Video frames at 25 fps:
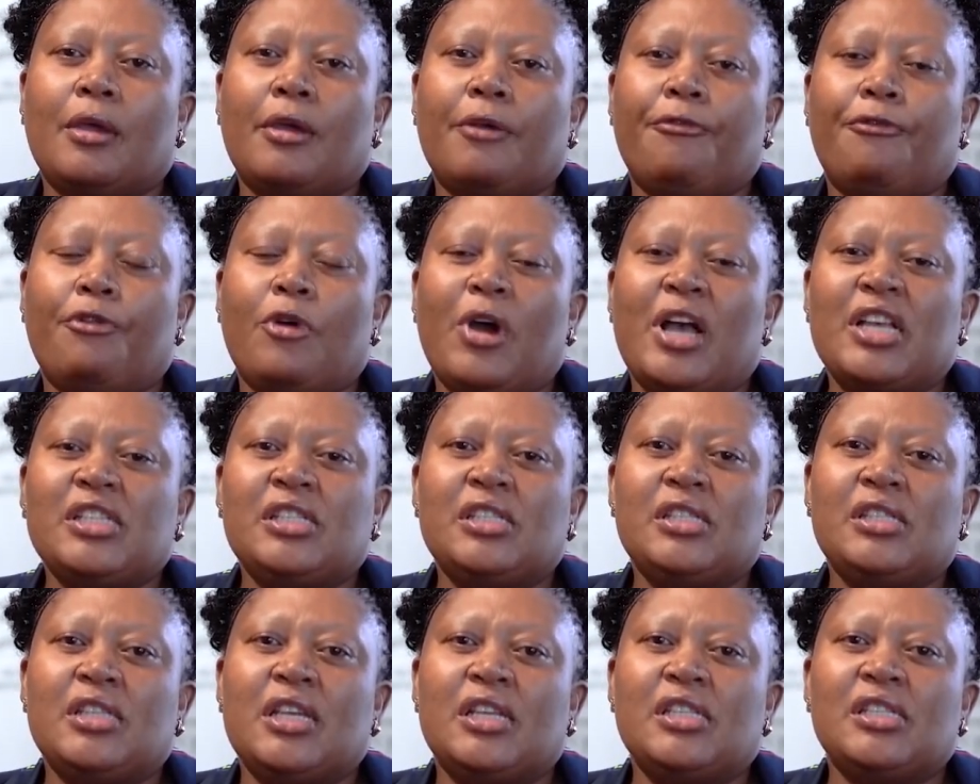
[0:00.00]
for
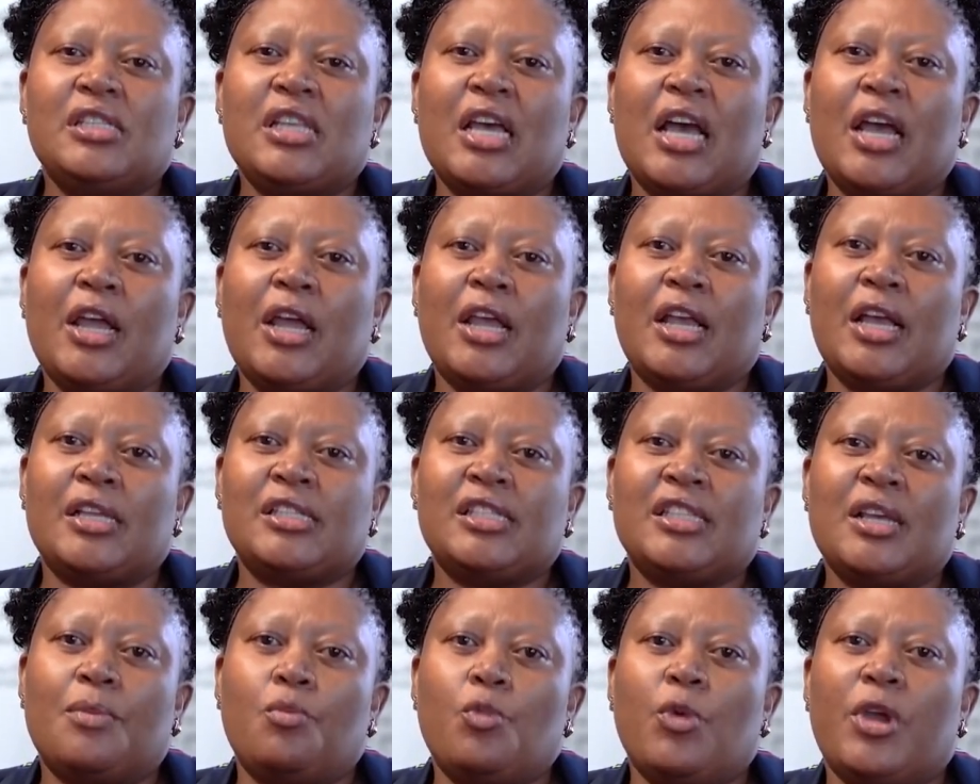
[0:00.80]
assistance
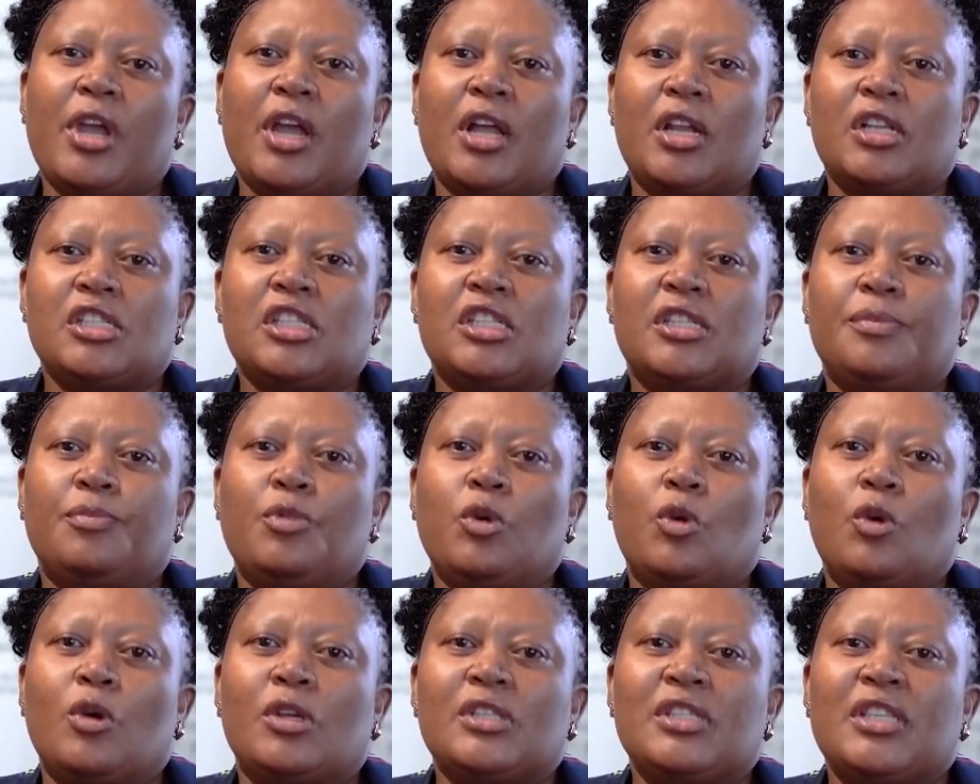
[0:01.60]
somewhere else,
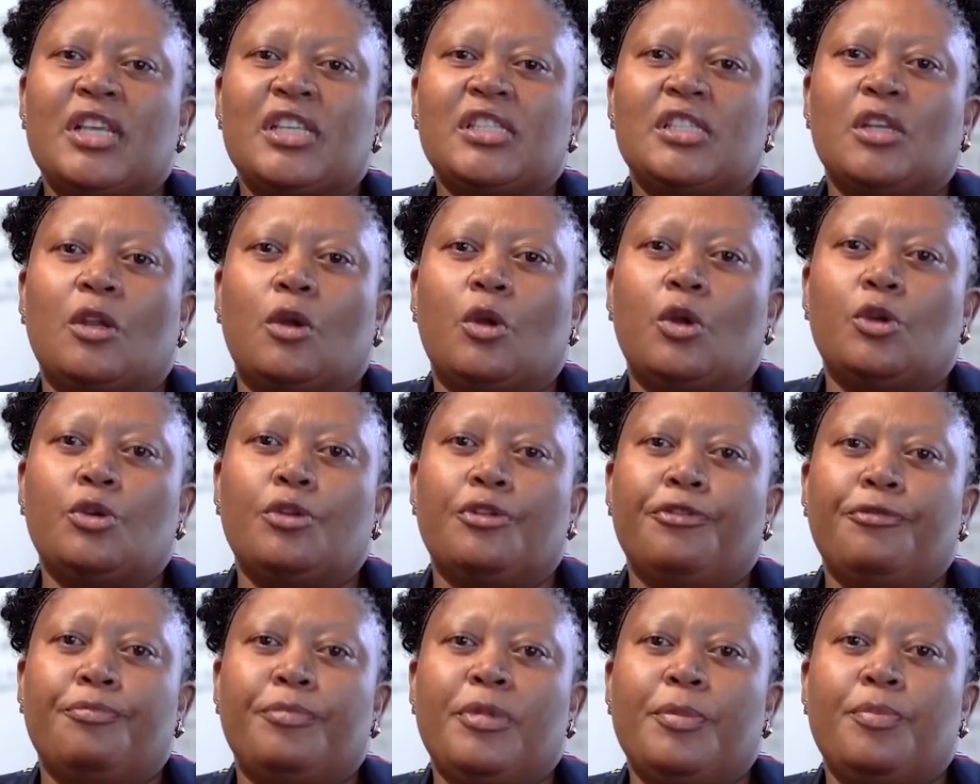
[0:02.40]
because there's a lot
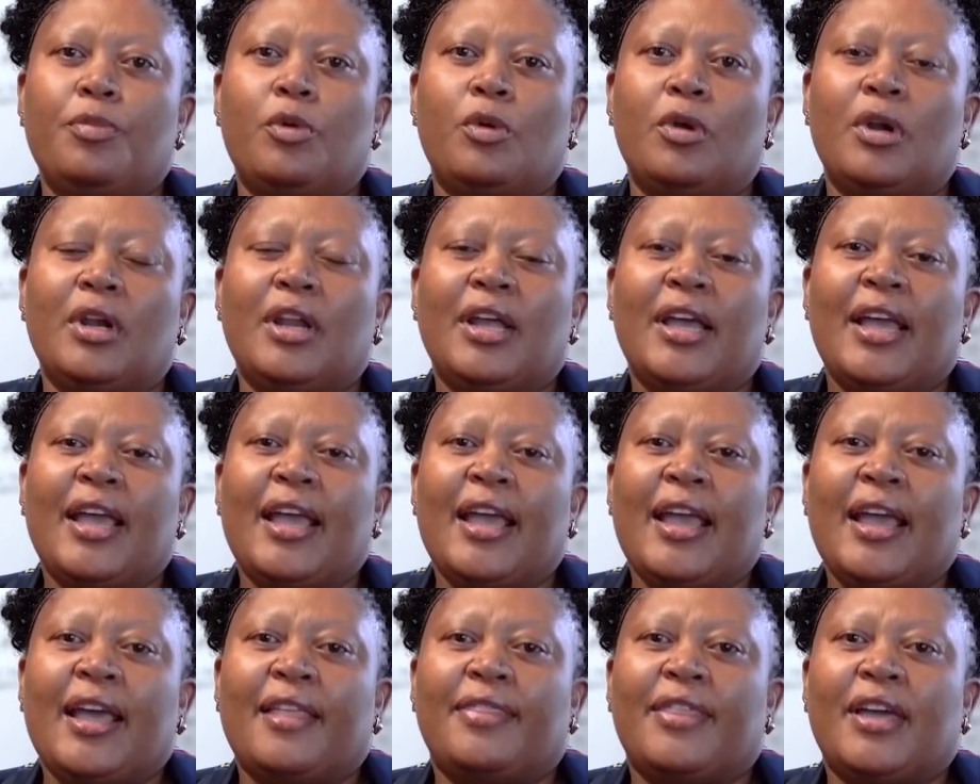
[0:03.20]
of people
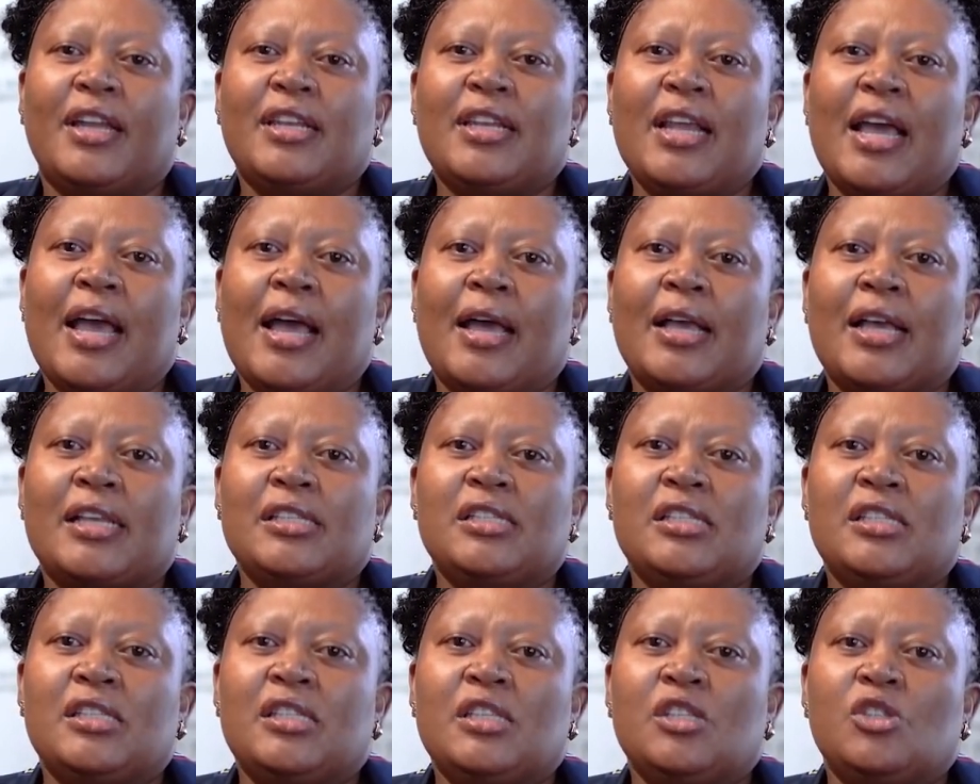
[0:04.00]
that are
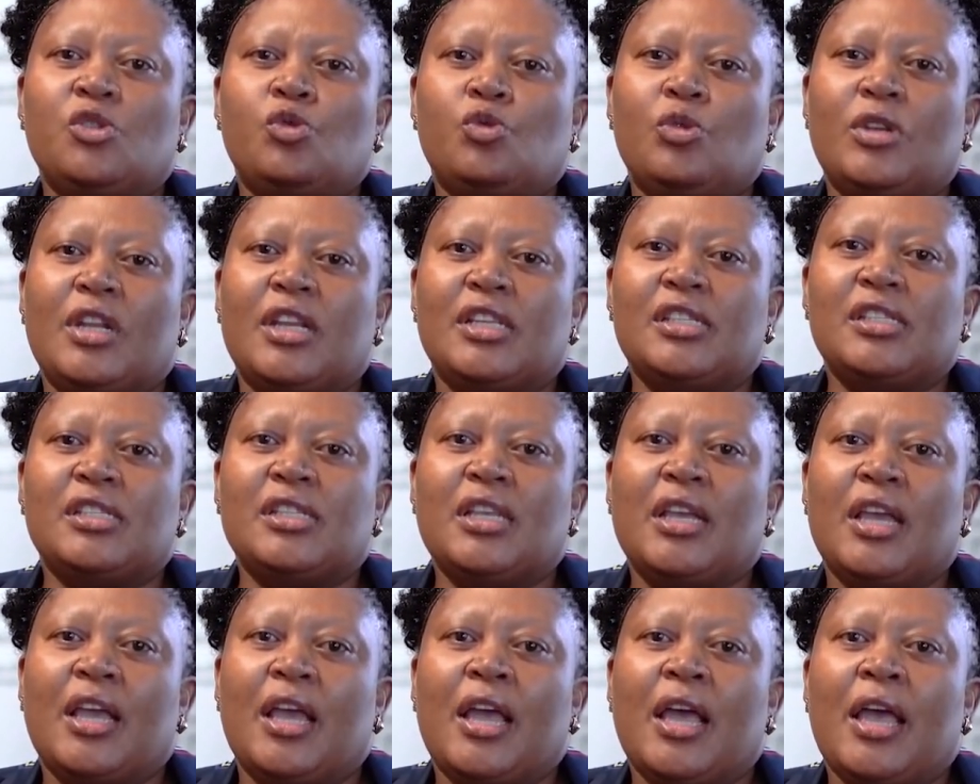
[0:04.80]
assisting
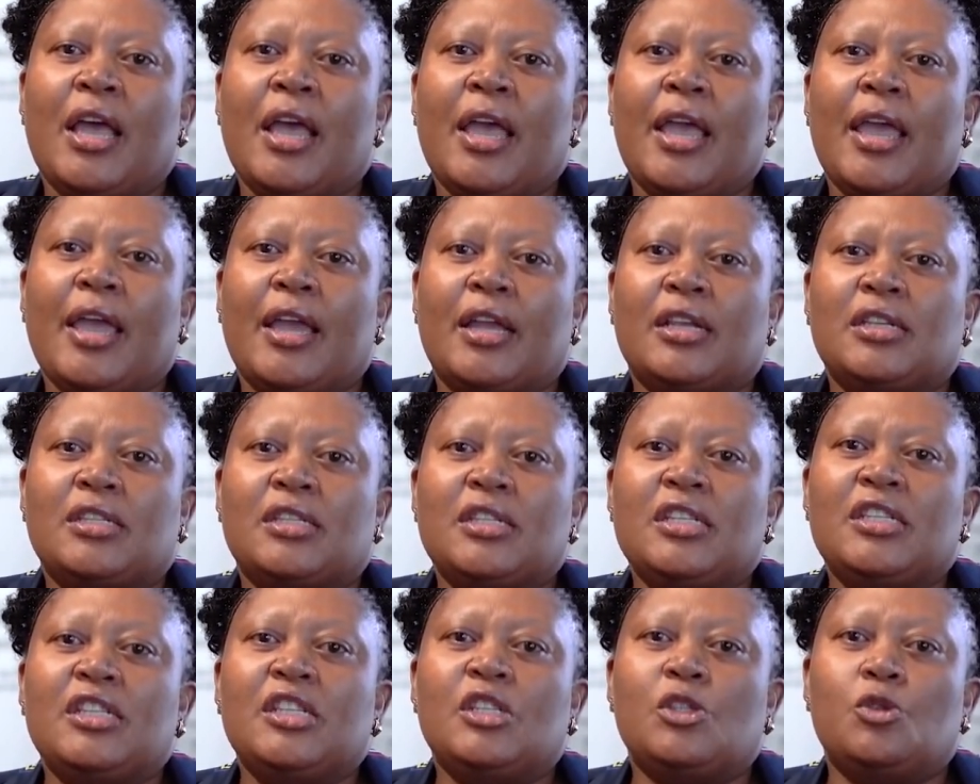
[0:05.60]
students
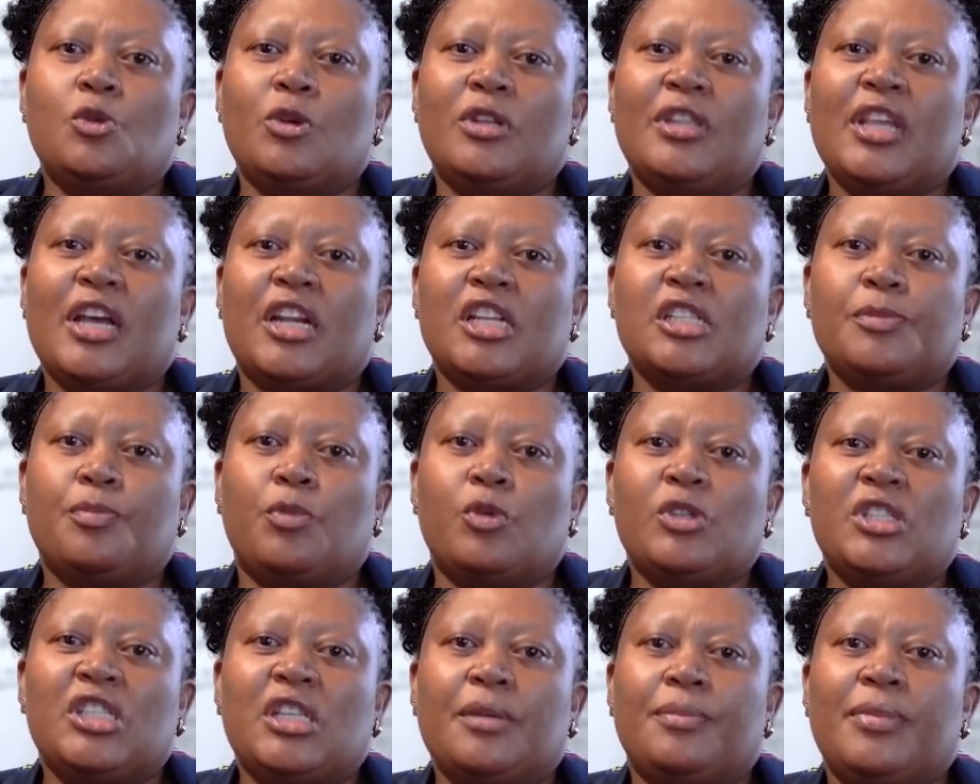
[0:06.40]
and it is not their
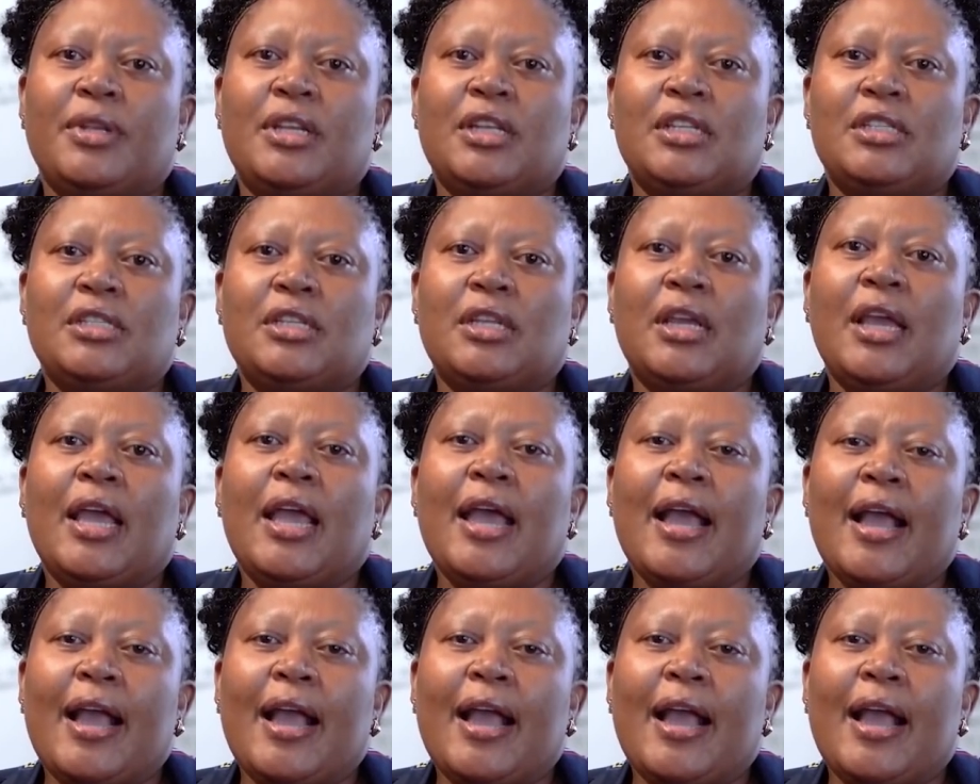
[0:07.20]
responsibility.